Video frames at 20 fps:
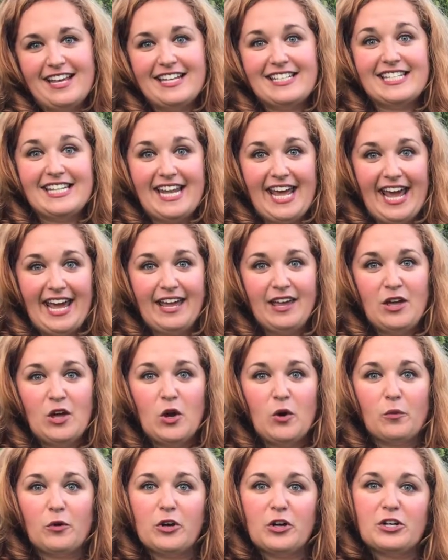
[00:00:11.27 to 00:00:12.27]
Today,
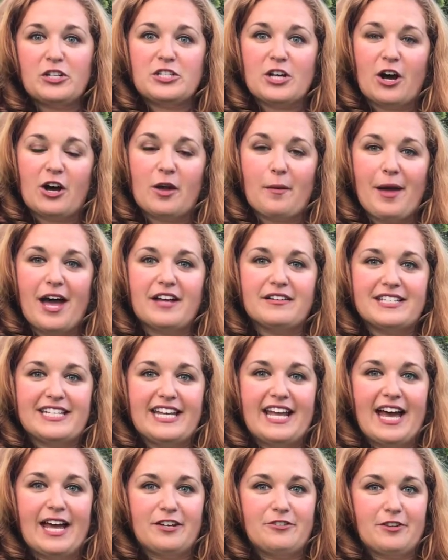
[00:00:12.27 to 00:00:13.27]
we're going to talk about
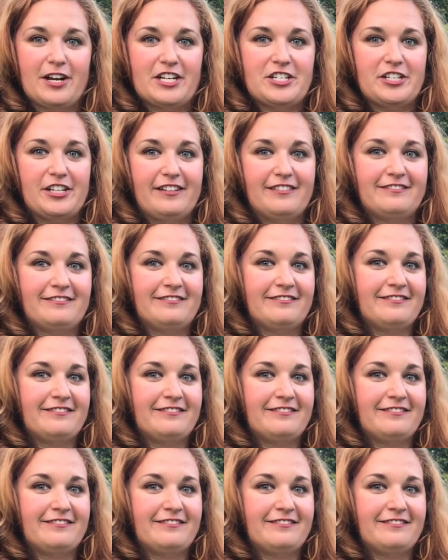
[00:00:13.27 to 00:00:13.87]
dehydration.